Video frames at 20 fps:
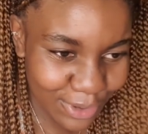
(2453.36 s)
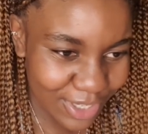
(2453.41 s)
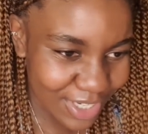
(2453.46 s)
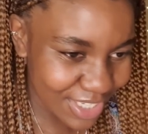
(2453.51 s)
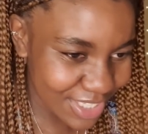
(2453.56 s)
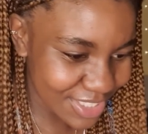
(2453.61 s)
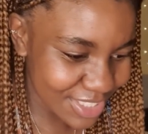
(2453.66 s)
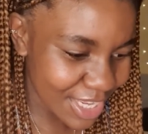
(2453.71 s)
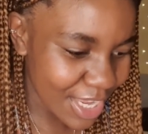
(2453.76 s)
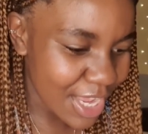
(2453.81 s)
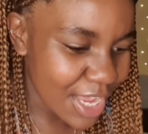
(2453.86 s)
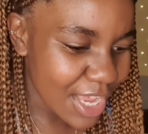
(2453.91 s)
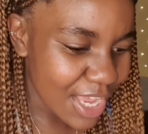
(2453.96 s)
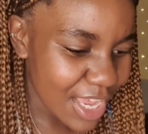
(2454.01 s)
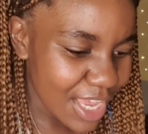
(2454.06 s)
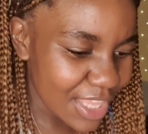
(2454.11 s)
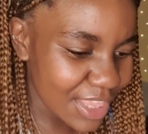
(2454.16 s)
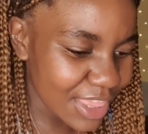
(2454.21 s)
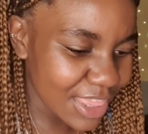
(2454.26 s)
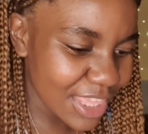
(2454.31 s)
it is
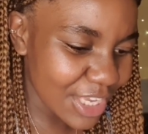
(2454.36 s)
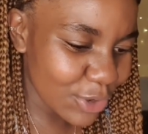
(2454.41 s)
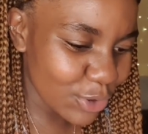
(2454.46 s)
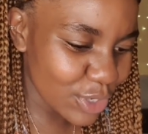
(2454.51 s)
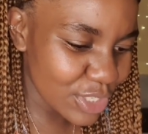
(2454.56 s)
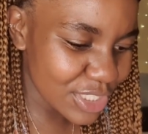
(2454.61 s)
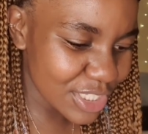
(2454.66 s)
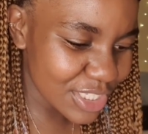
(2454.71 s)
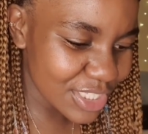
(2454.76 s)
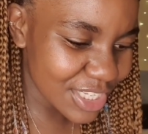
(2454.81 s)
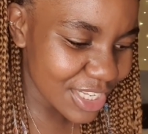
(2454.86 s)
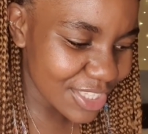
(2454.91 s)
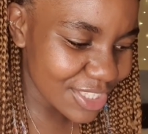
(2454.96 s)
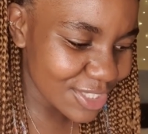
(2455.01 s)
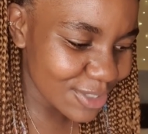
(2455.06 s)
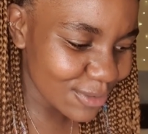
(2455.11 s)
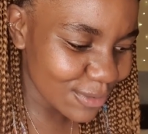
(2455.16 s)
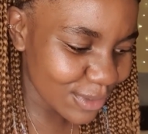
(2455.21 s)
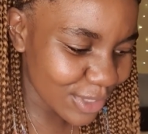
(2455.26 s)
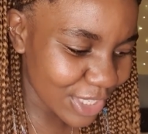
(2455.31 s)
there is a sense
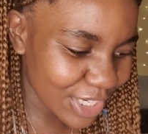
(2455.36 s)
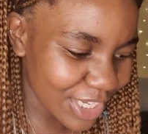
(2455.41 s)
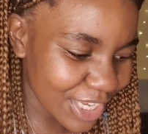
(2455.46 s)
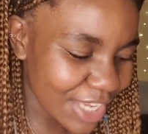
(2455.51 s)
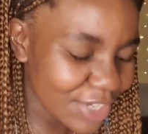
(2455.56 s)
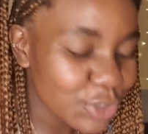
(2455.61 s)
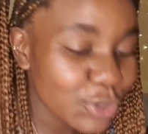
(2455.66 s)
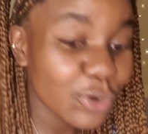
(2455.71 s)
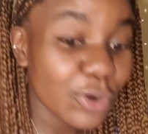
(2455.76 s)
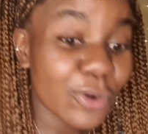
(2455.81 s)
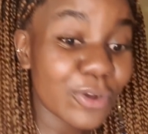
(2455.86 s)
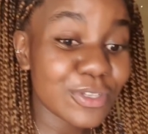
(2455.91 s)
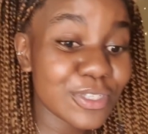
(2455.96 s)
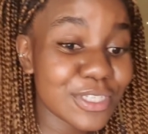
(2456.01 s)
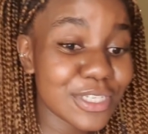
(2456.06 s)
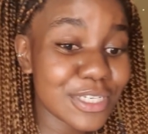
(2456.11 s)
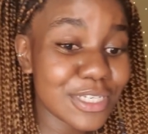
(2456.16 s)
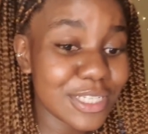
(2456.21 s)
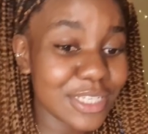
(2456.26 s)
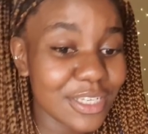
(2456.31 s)
of like and you're
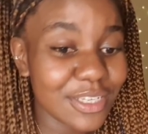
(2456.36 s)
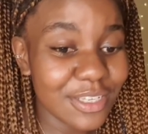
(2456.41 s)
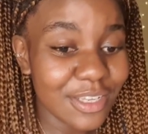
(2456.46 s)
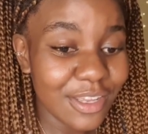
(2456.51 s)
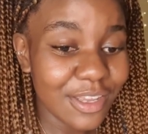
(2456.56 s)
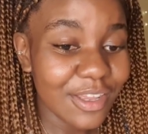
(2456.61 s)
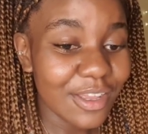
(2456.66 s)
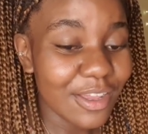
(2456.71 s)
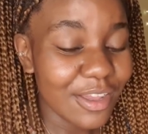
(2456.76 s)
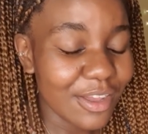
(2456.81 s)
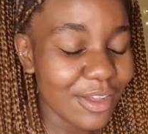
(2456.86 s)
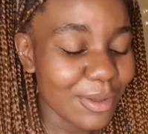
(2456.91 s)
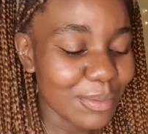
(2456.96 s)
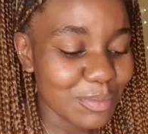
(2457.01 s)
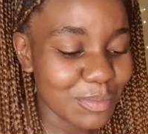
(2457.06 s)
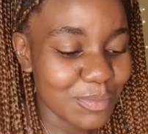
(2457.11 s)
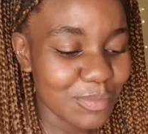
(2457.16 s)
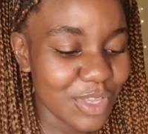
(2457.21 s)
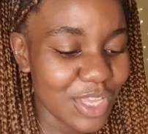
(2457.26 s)
constantly um,